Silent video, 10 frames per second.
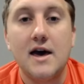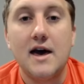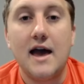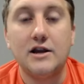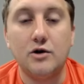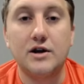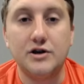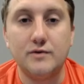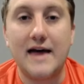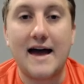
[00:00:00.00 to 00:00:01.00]
And you can
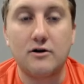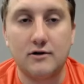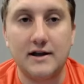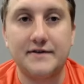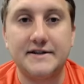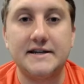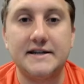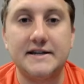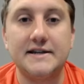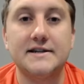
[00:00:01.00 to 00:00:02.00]
do that early in the
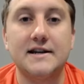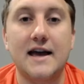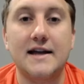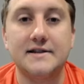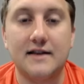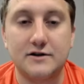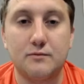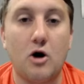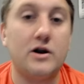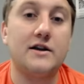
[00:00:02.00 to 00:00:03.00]
season against a lesser
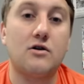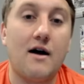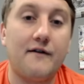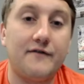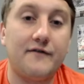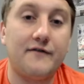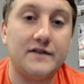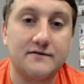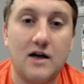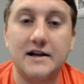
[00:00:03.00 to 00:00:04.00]
opponent. Your offensive
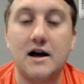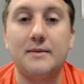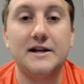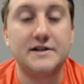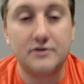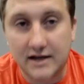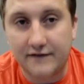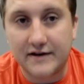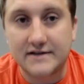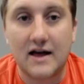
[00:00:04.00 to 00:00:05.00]
line dominates and
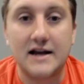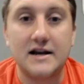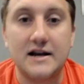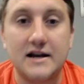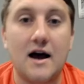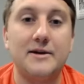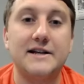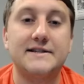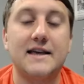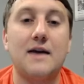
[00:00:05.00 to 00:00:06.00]
defensive line dominates
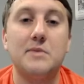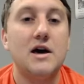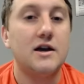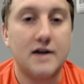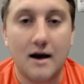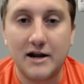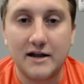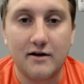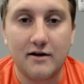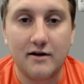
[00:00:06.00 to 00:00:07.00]
the game. You
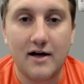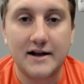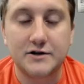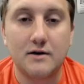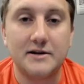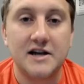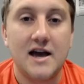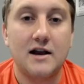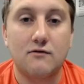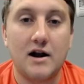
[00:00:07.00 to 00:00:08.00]
dominate the line of scrimmage
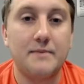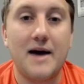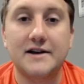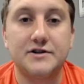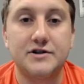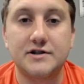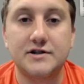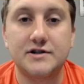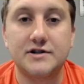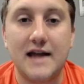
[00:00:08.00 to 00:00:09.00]
and your running backs
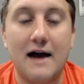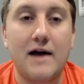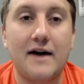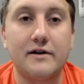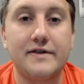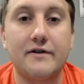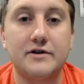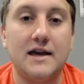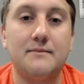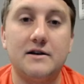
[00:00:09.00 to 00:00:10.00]
just out athlete the other
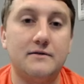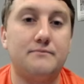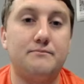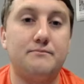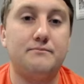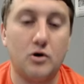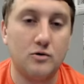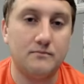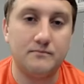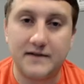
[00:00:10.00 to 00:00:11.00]
team. And
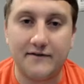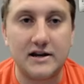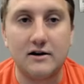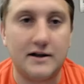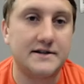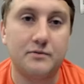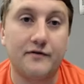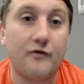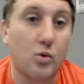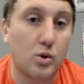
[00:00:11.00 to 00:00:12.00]
boom, Devin Neal ends up
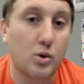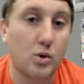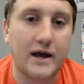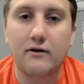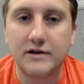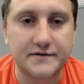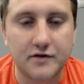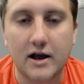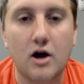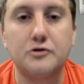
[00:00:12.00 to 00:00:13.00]
with four carries for
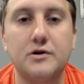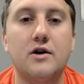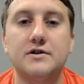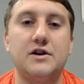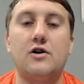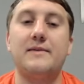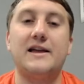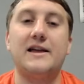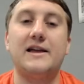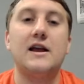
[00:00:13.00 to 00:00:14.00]
like 100 yards. You know what I
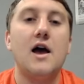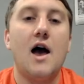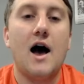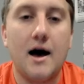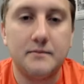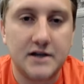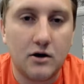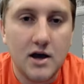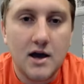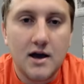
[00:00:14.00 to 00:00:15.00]
mean? So